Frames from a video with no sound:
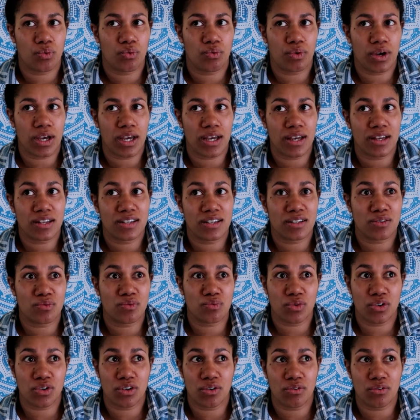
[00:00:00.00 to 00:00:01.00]
we
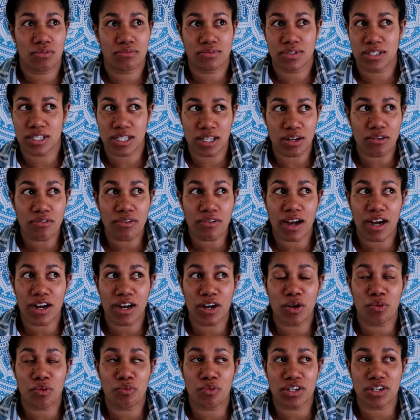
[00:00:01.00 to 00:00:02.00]
didn't want to sit
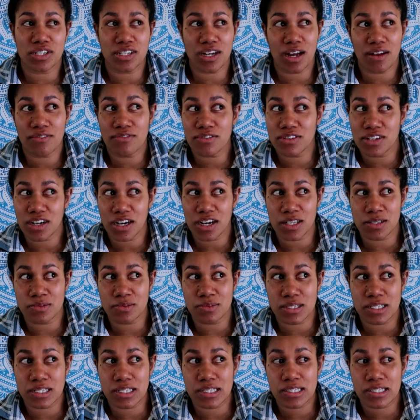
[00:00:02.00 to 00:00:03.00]
around and watch
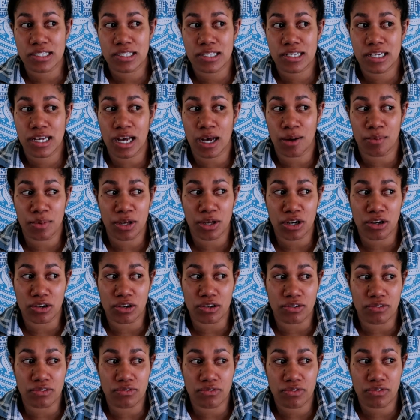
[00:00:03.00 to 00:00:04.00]
advertisements coming
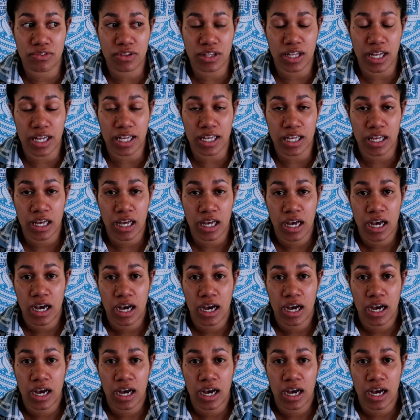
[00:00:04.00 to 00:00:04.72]
on for like